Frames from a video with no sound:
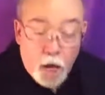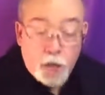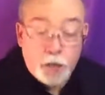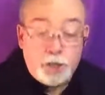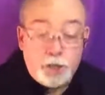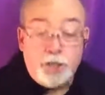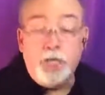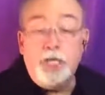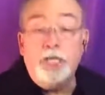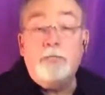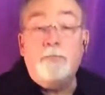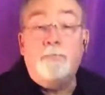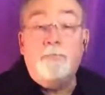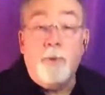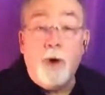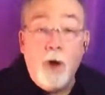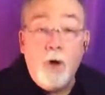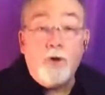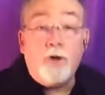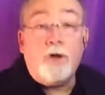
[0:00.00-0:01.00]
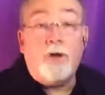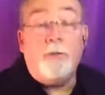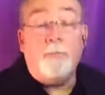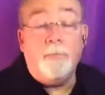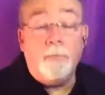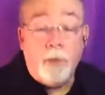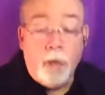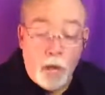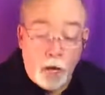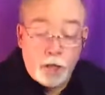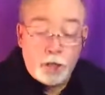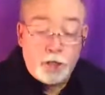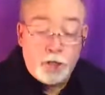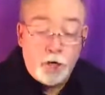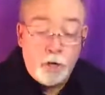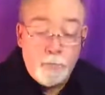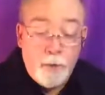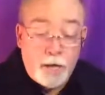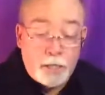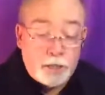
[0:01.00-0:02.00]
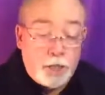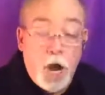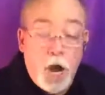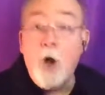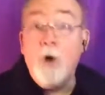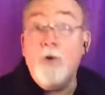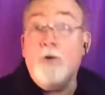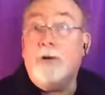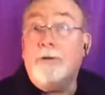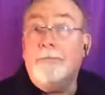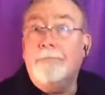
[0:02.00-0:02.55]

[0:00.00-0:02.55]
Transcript: She's broke, too much coke,